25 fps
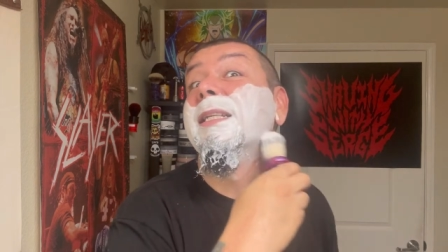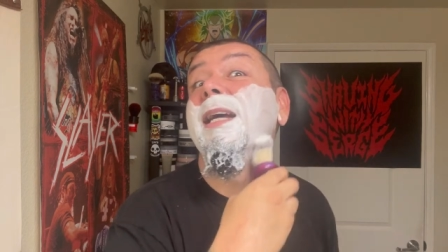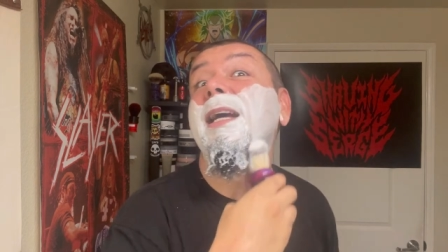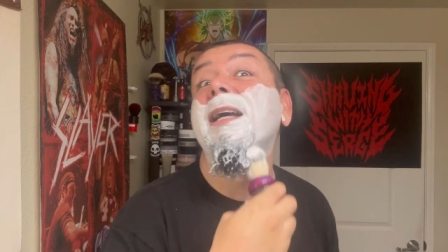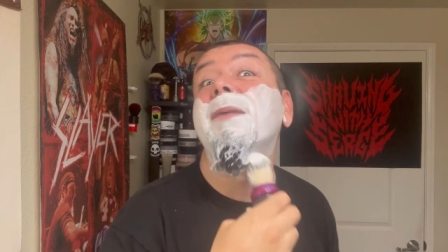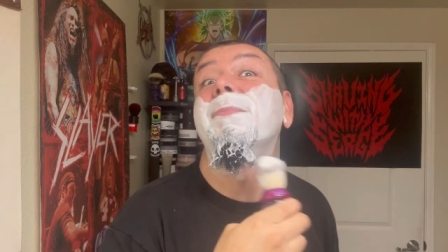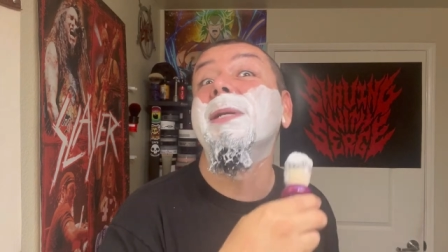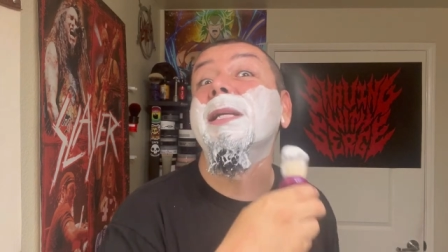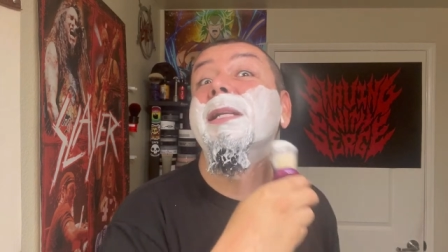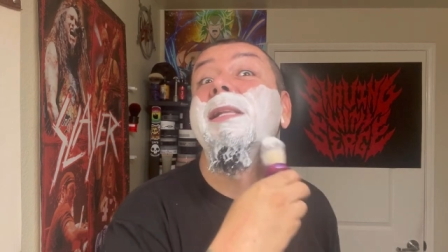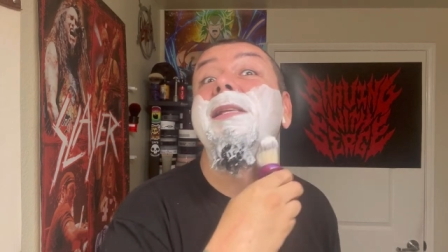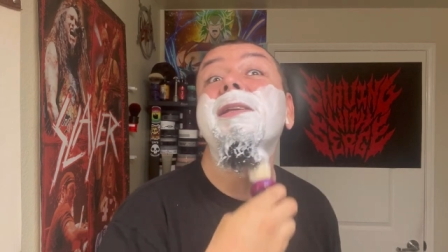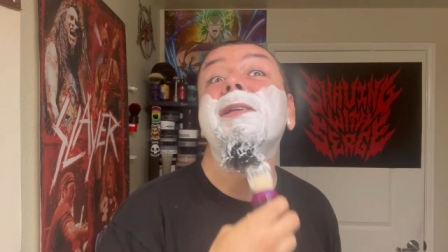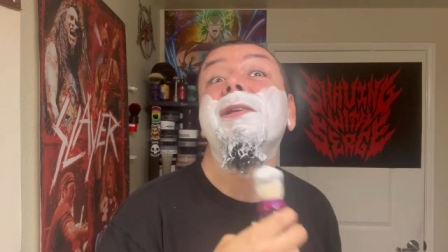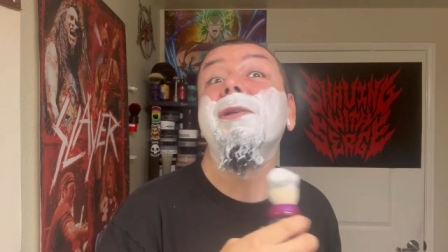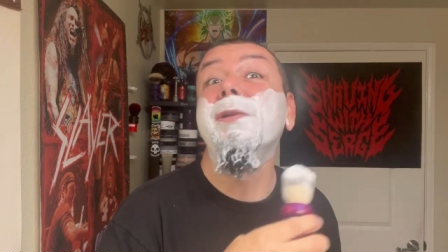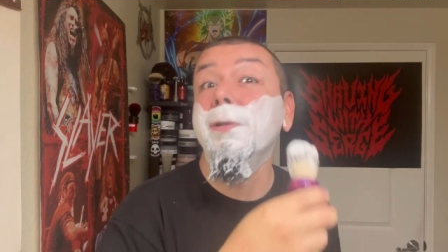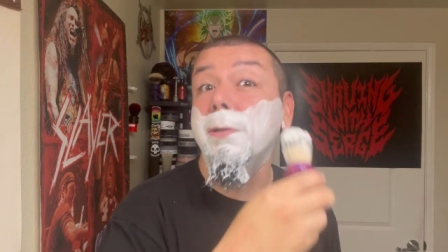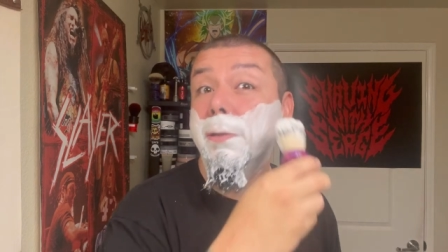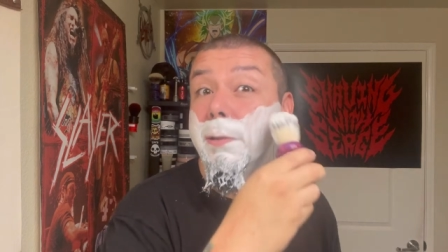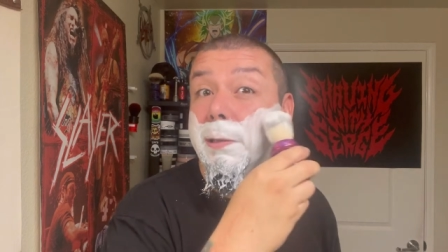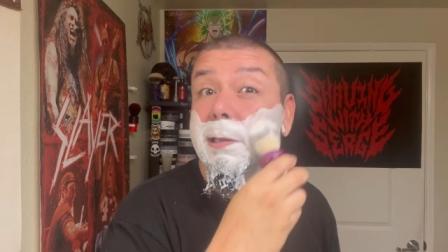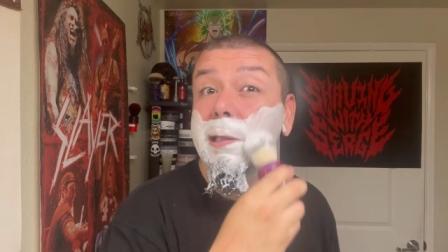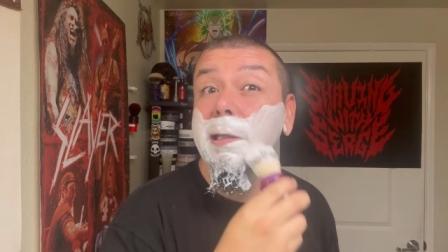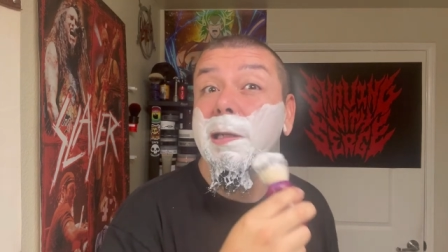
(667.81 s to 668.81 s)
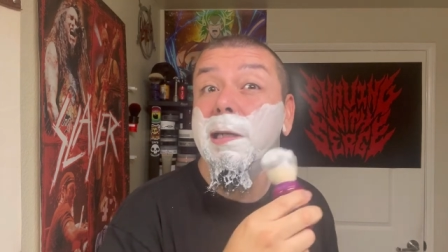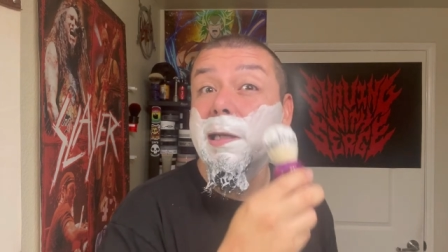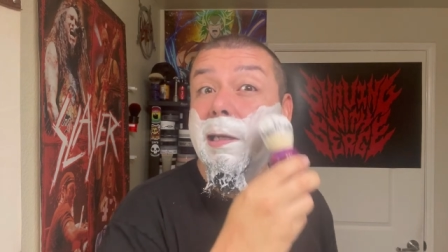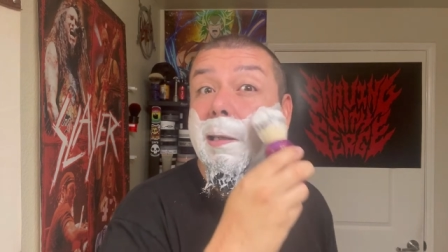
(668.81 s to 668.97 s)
I mean, huge.